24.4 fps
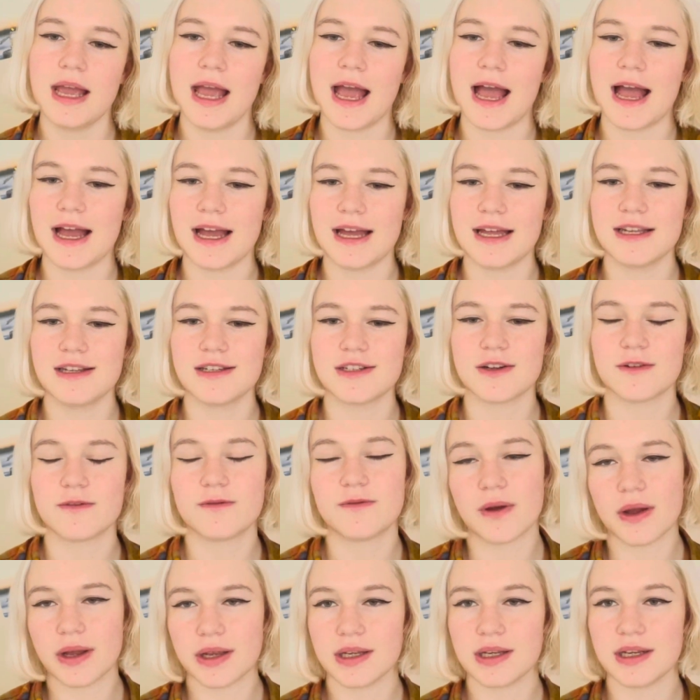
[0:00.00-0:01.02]
And
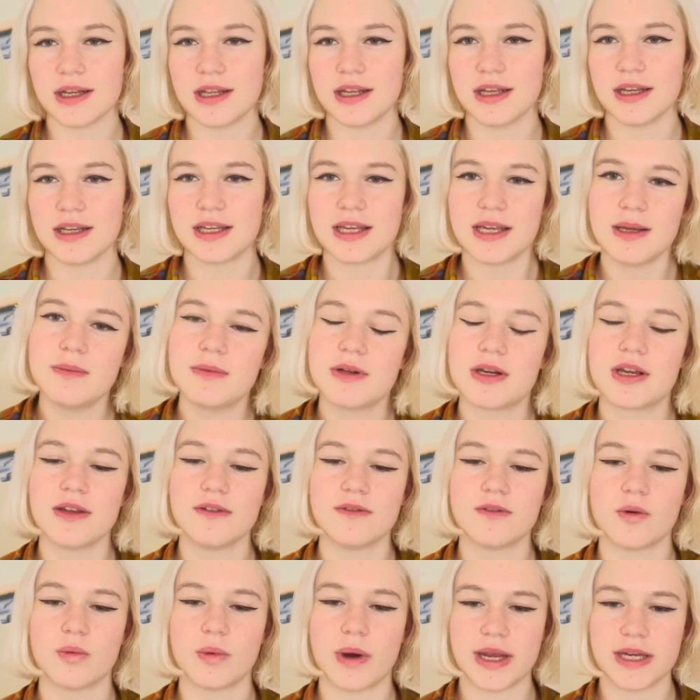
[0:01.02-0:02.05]
finally, keep
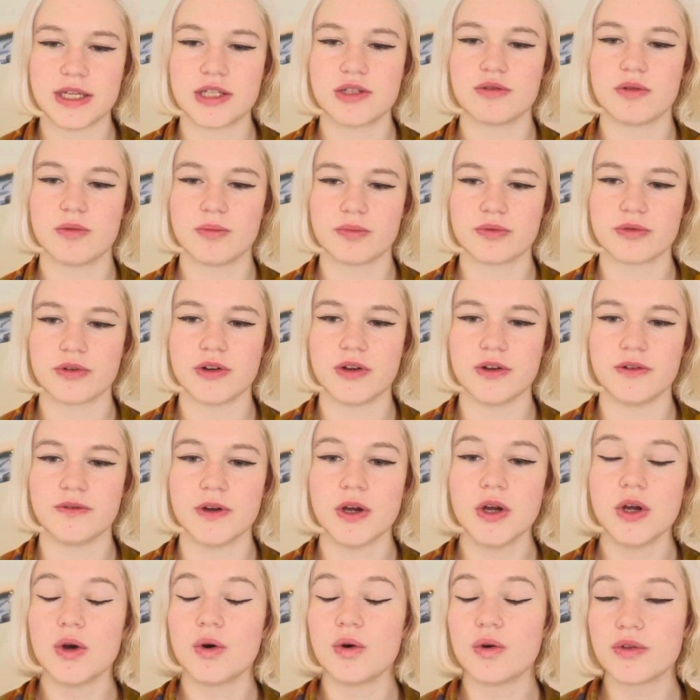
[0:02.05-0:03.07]
looking for ways to improve.
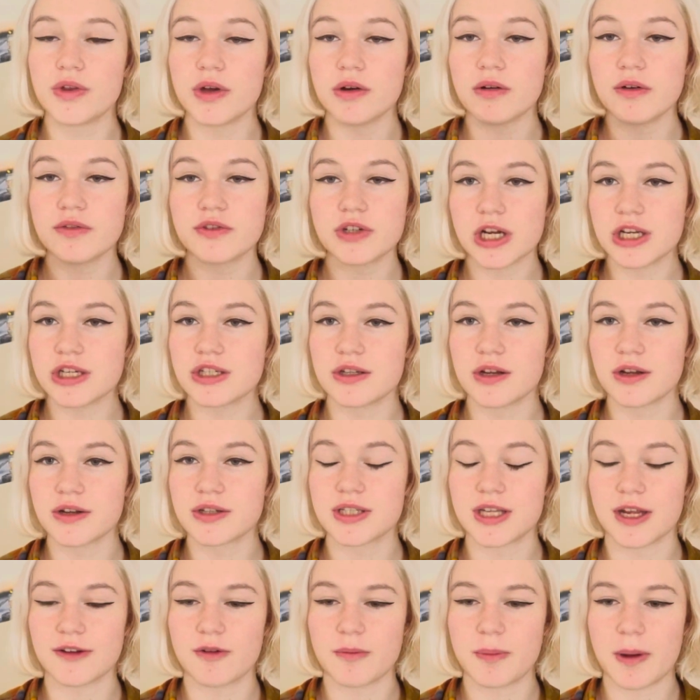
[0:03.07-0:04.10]
Although I've changed a lot of
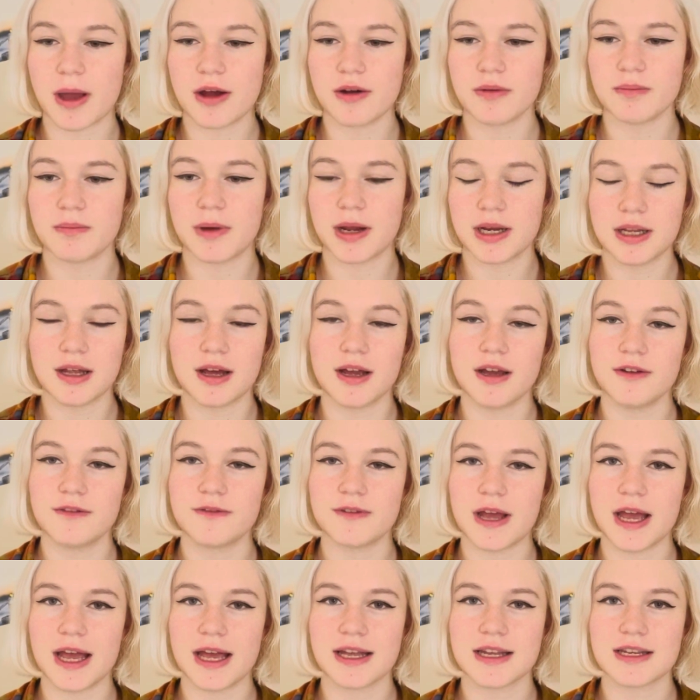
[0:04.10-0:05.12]
stuff about my life
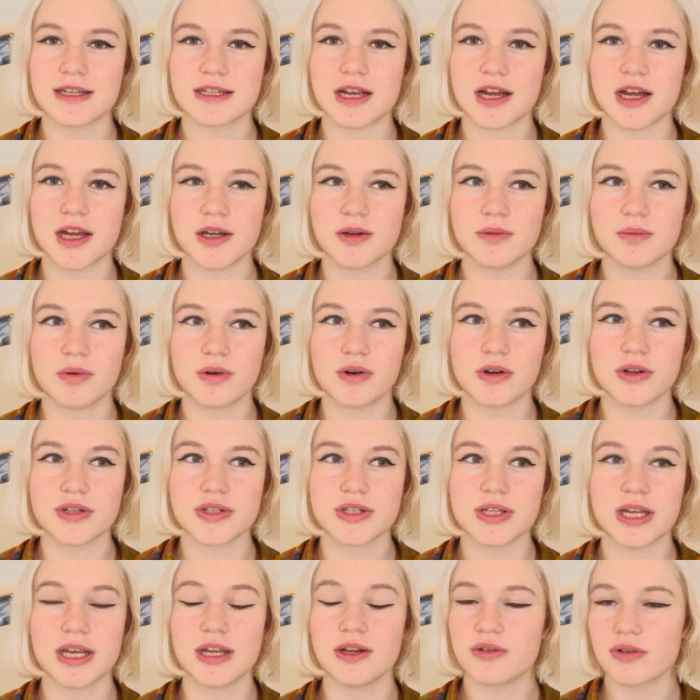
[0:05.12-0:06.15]
and I
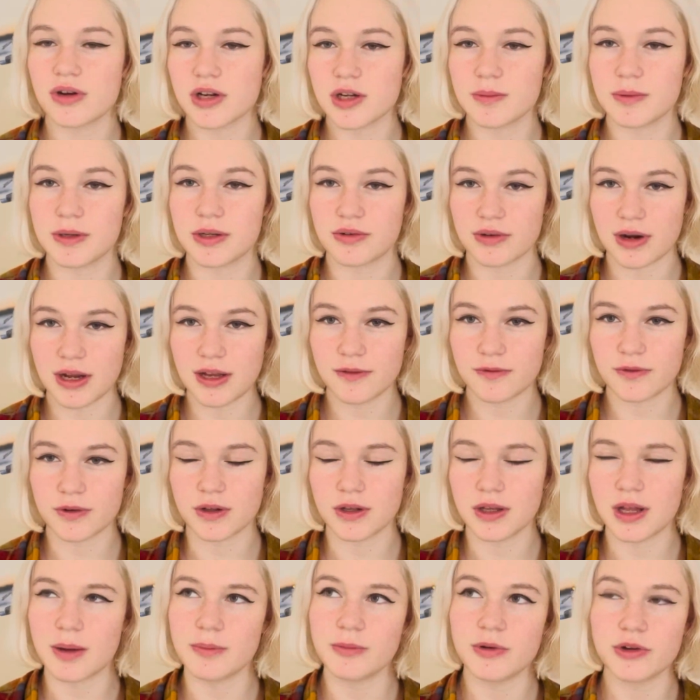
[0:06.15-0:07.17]
was incredibly
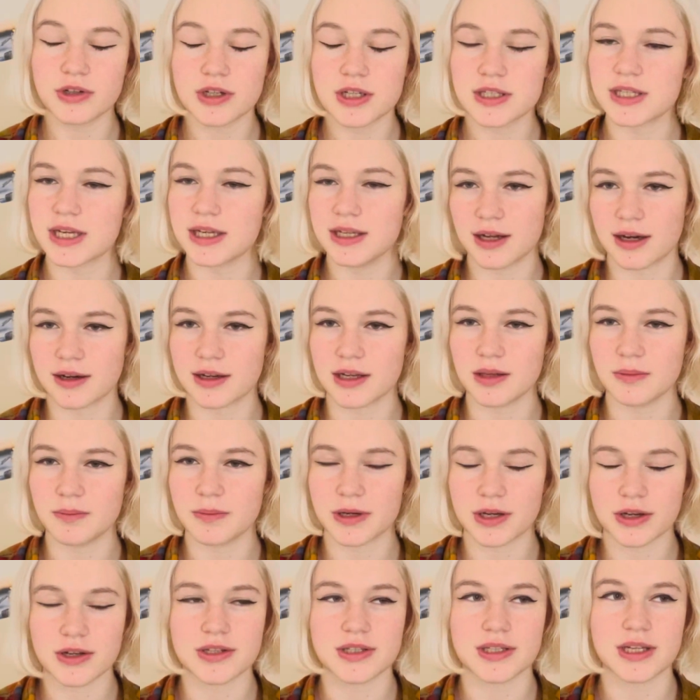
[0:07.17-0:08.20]
grateful, I'm not gonna say lucky
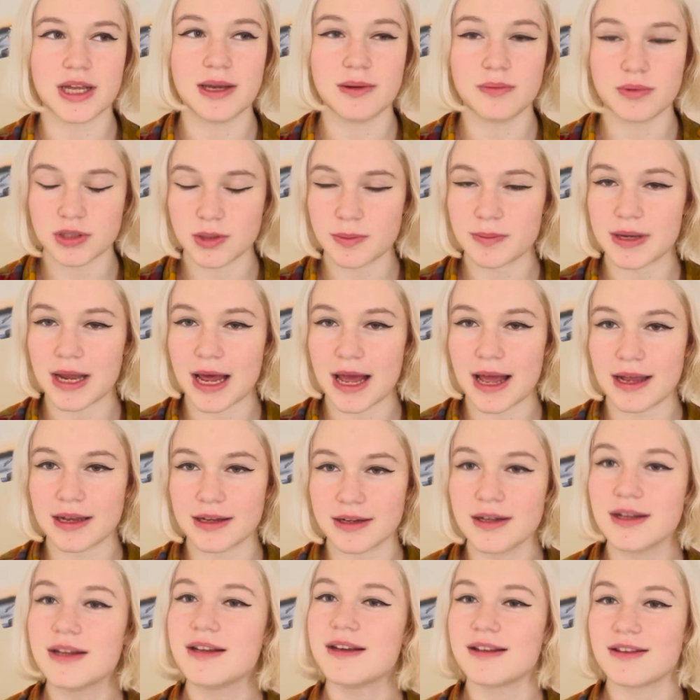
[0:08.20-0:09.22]
because it was a
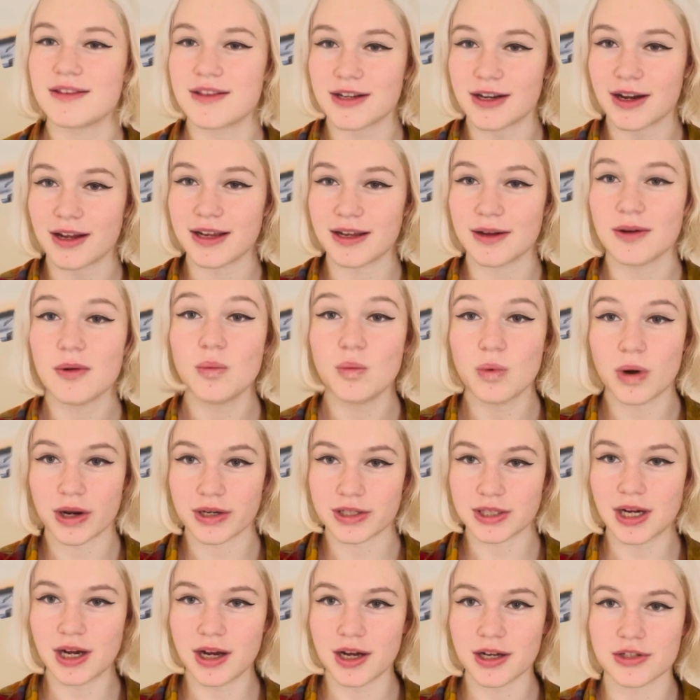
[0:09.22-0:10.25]
plan that I worked
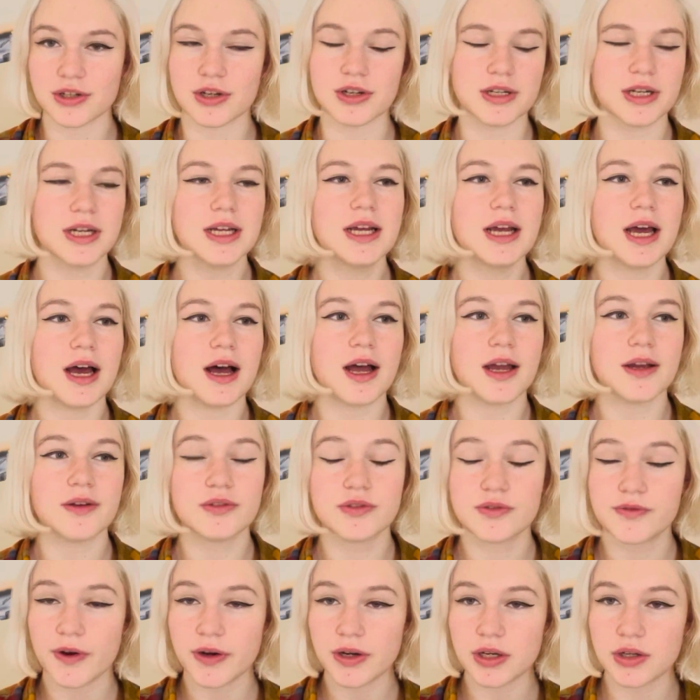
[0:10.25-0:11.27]
hard on. I
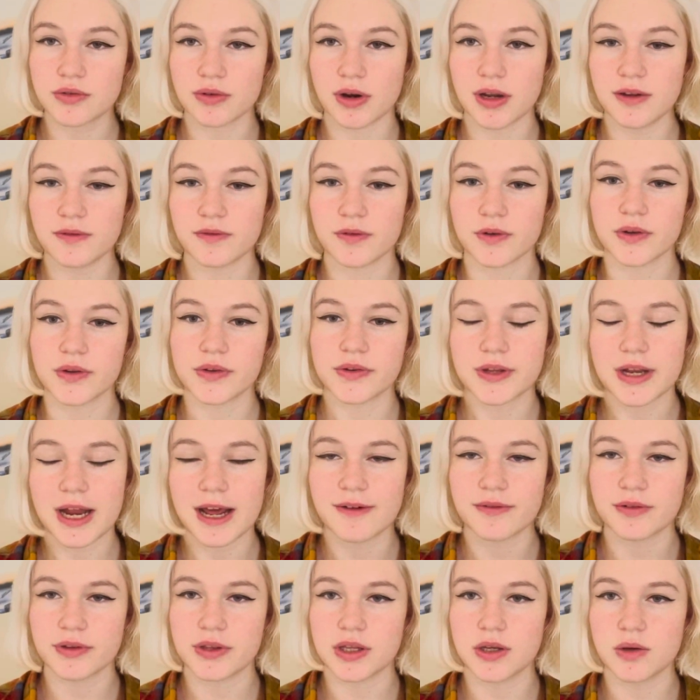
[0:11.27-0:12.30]
was very grateful that
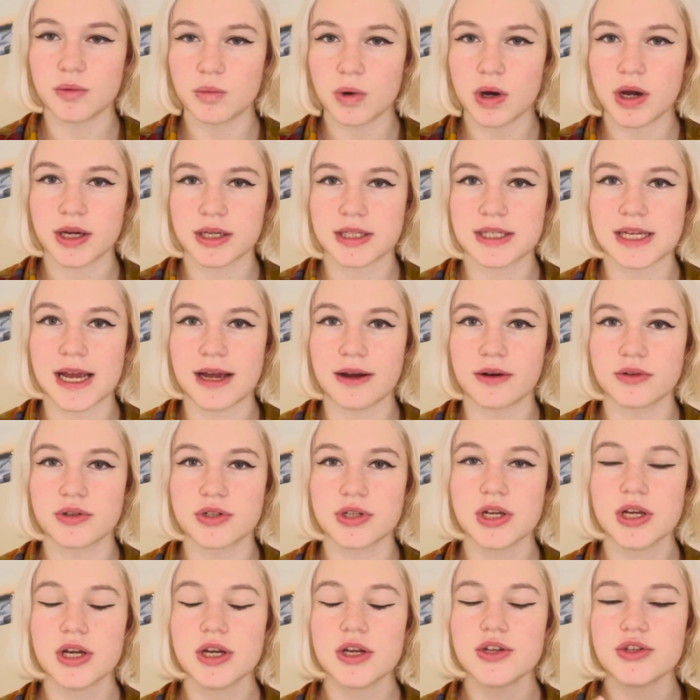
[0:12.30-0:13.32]
everything worked out
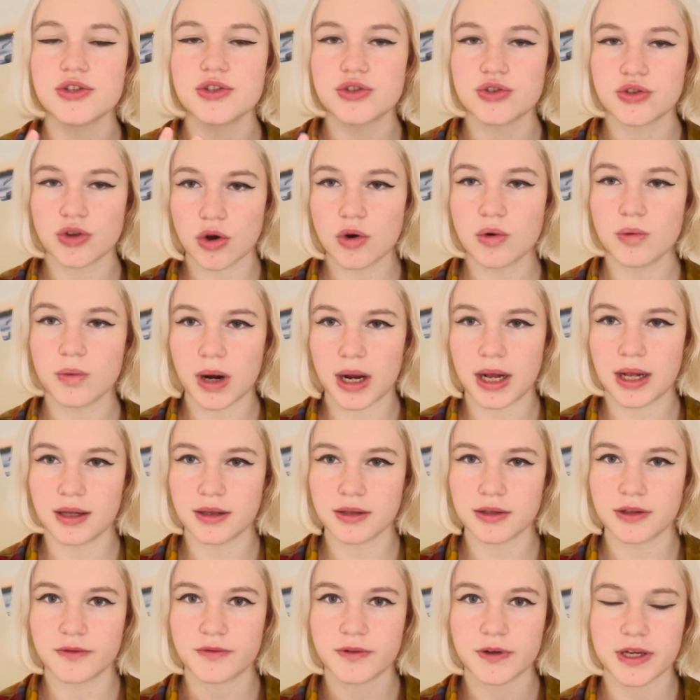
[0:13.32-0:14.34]
so well
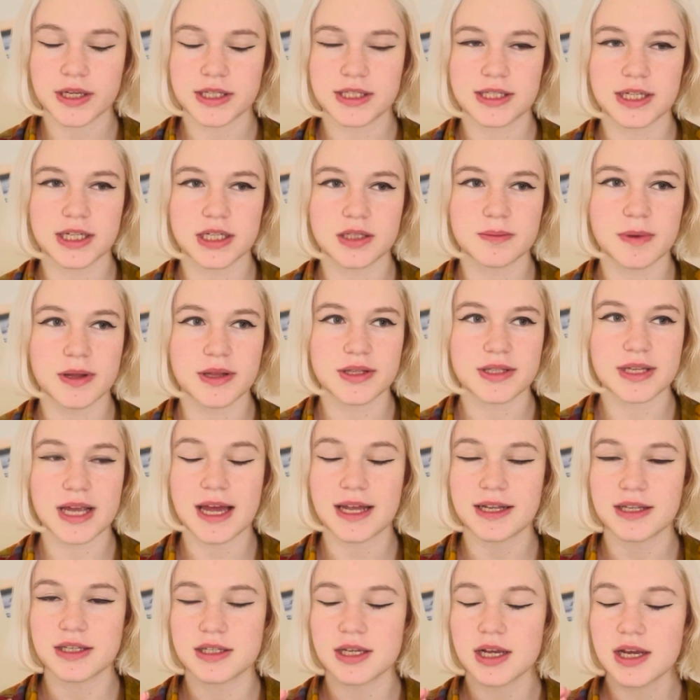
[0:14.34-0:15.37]
the first 6 months,
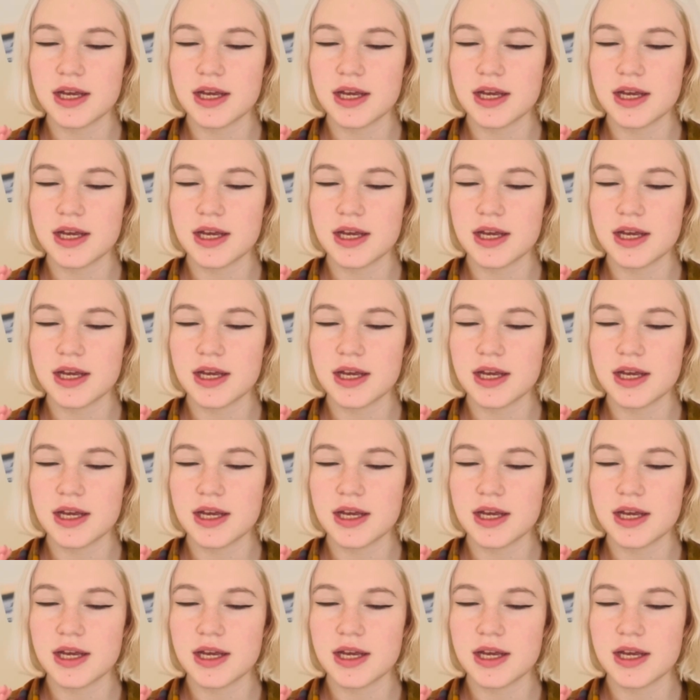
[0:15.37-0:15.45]
and